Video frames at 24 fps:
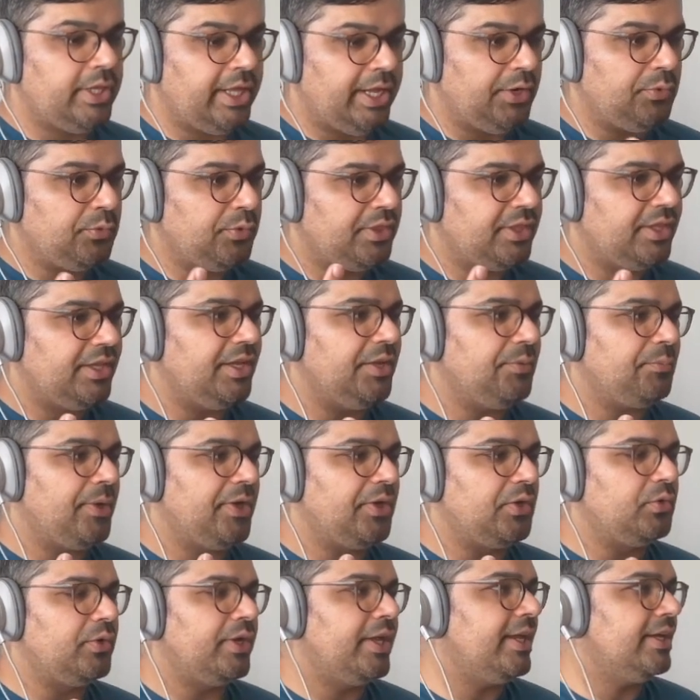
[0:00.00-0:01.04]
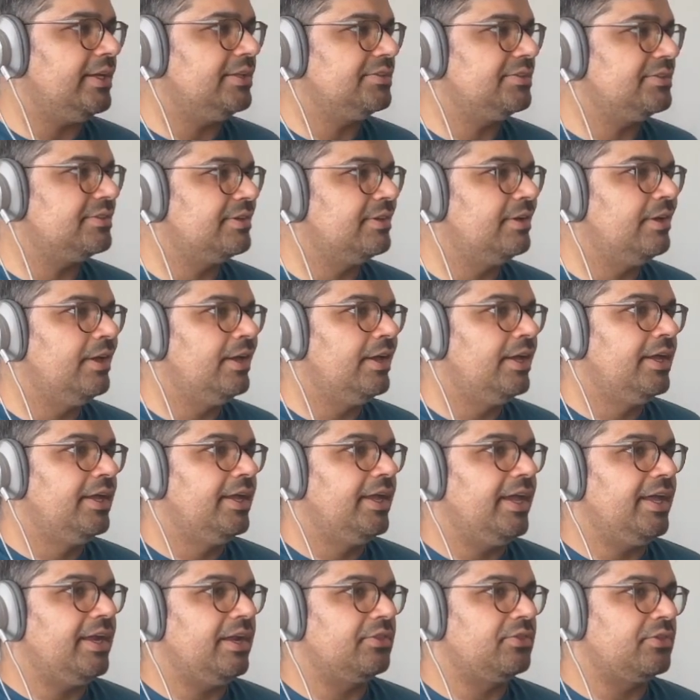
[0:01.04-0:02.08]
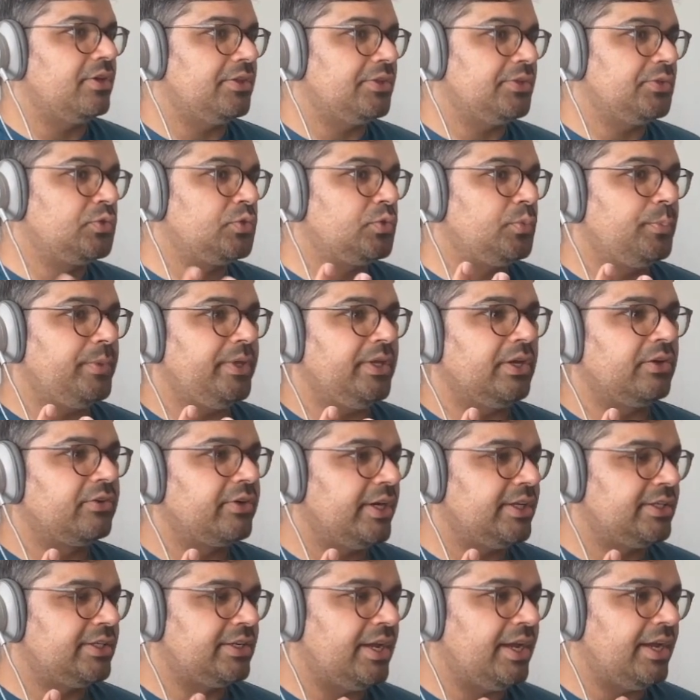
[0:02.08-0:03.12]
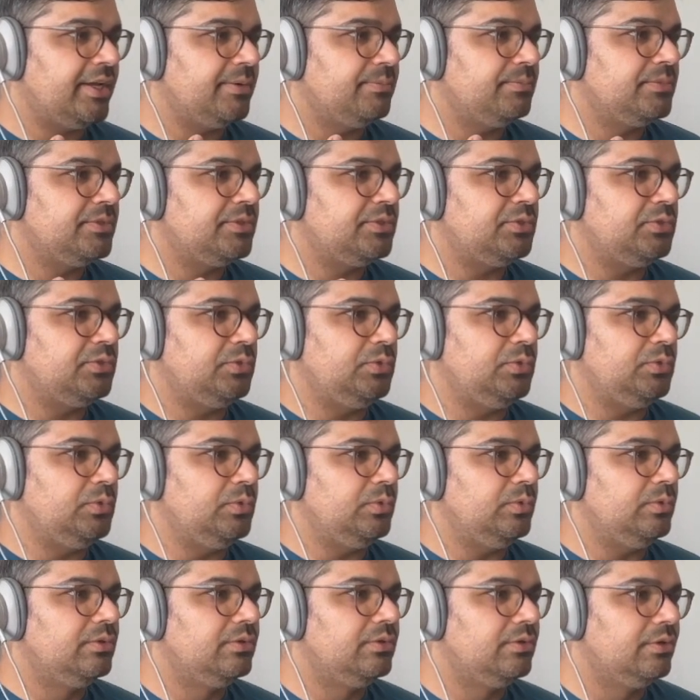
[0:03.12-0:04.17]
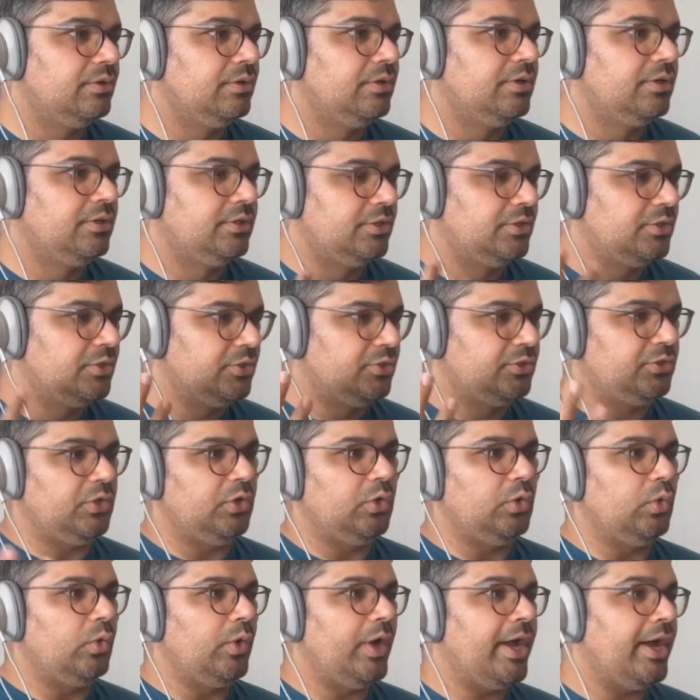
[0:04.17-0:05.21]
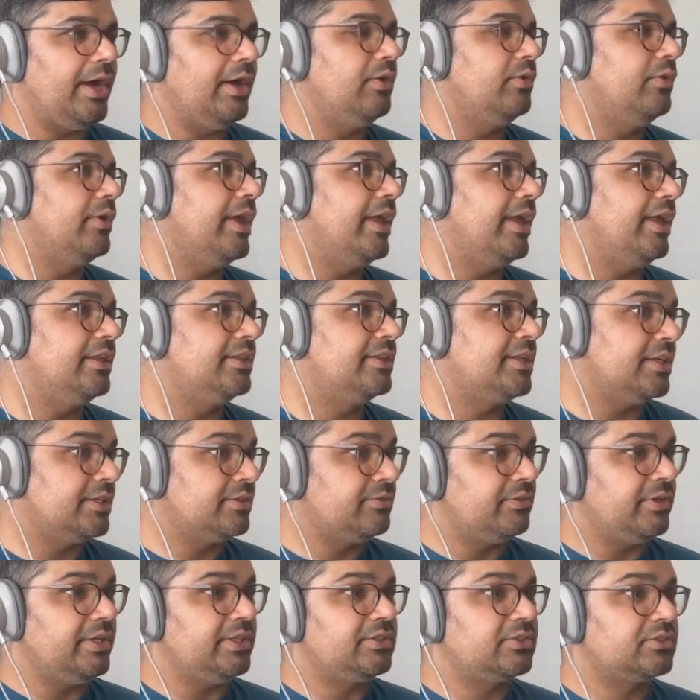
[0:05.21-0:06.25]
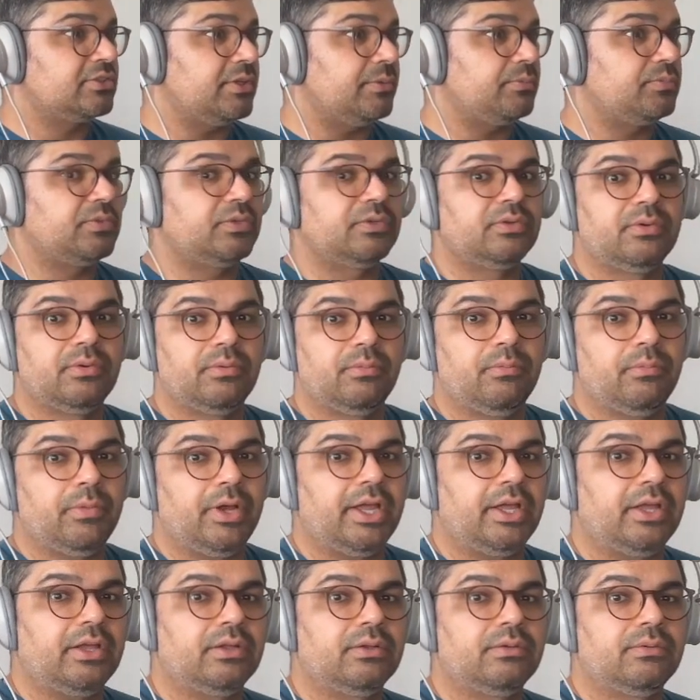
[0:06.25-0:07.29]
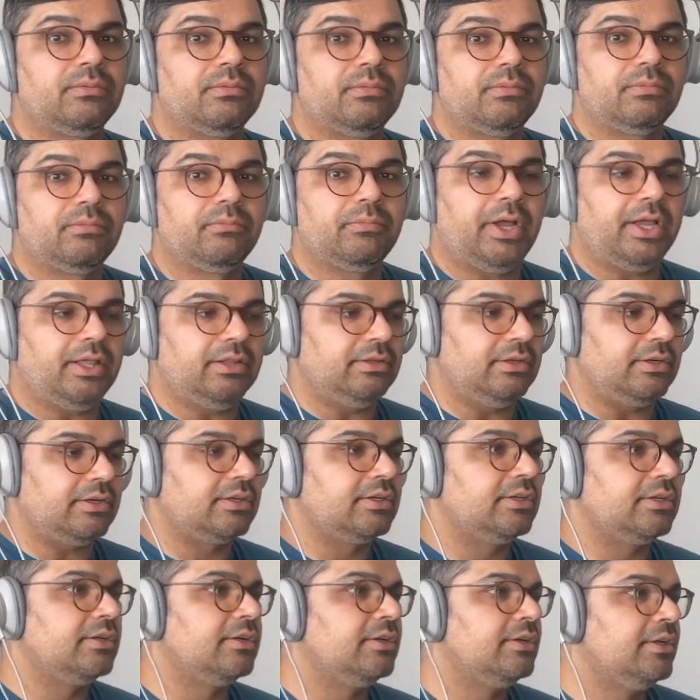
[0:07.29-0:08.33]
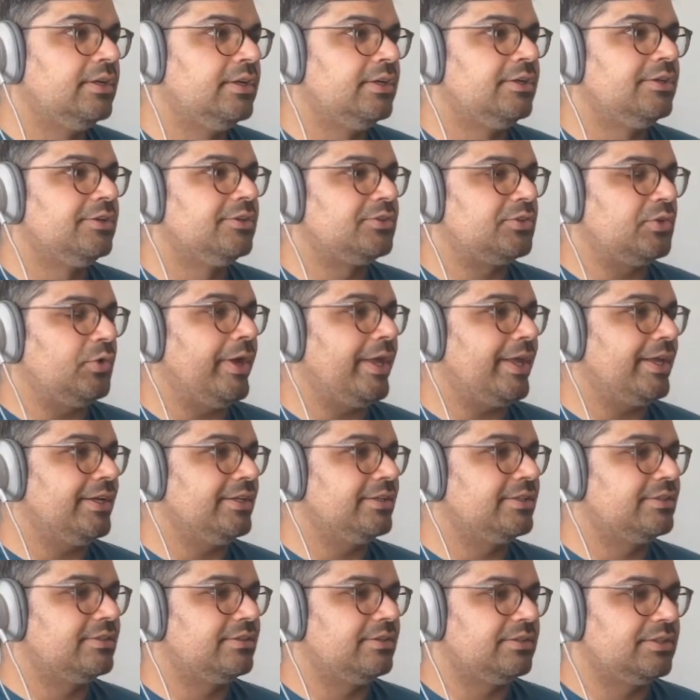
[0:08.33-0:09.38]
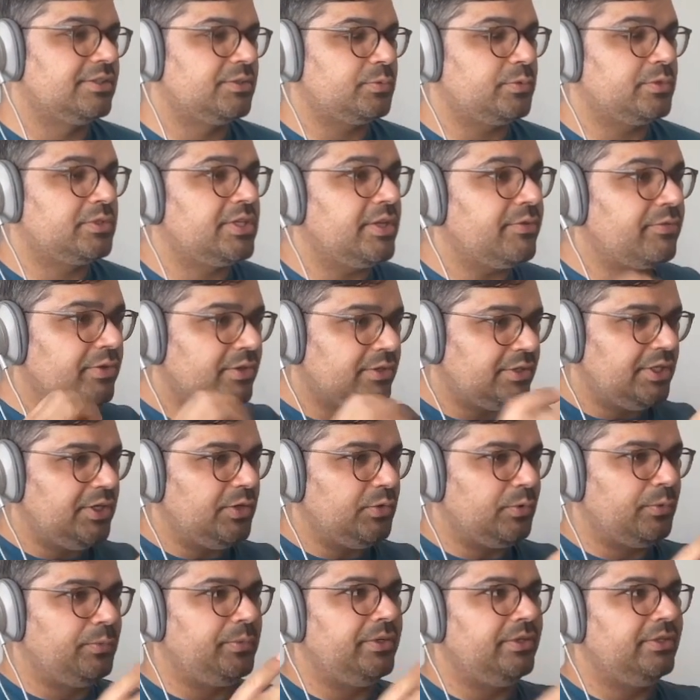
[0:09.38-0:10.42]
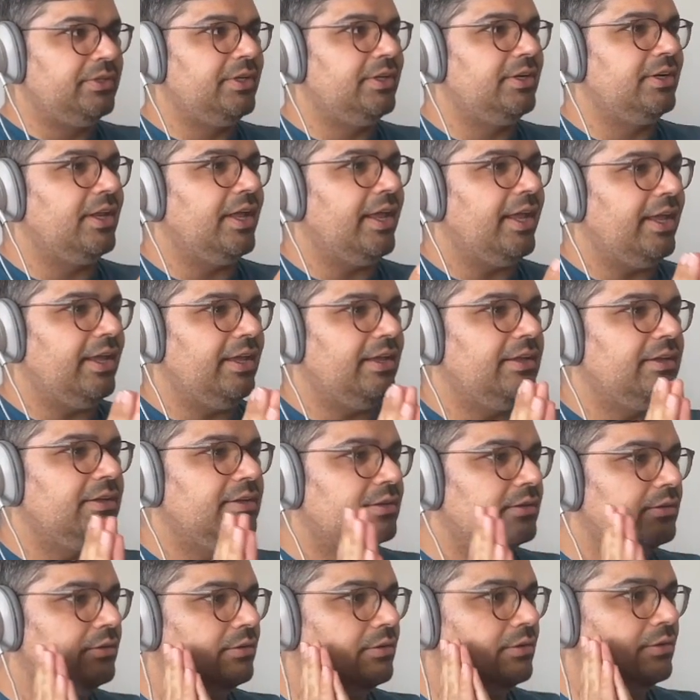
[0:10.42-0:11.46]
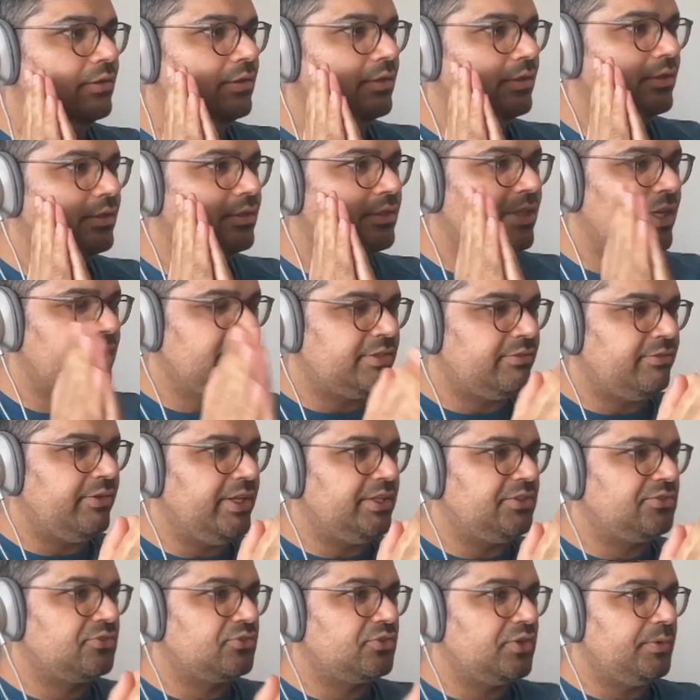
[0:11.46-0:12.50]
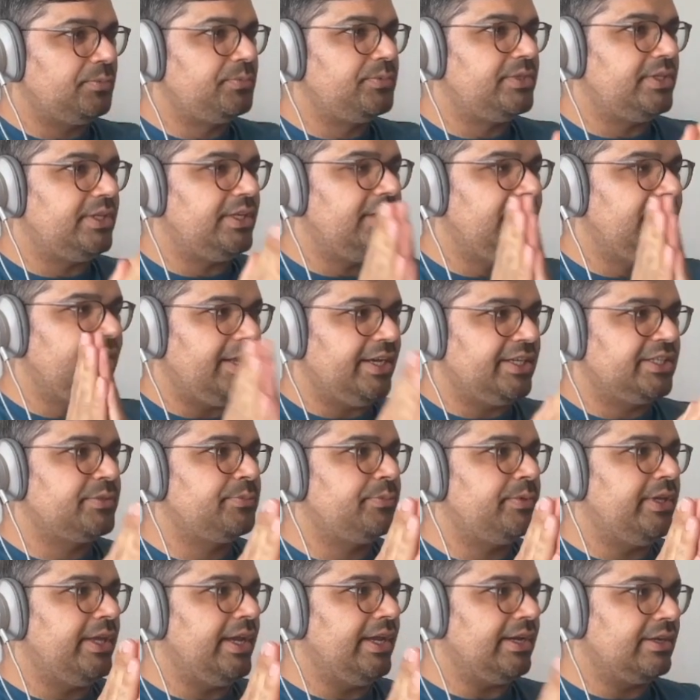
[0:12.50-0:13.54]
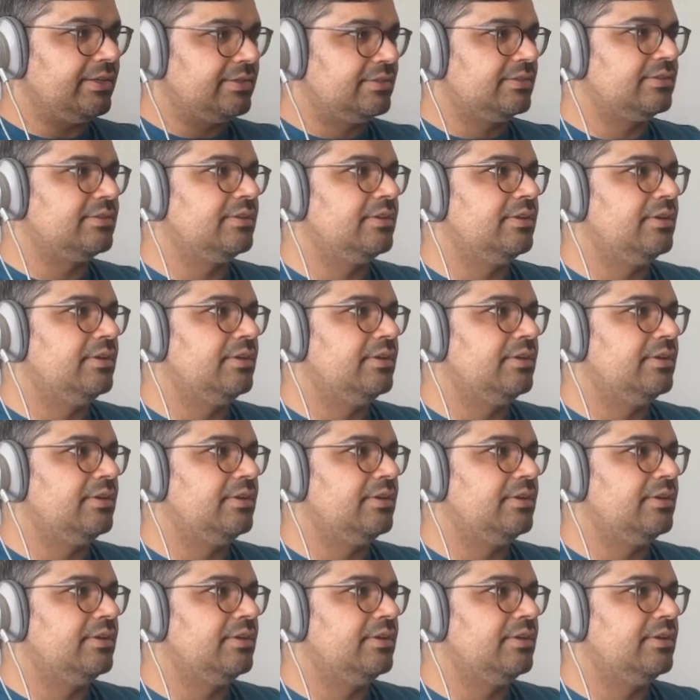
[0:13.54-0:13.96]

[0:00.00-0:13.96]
with it in my own hands. And I thought this would be a great time to show how a TestFlight script might look. So I guess specifically we're building a TestFlight script in SPX,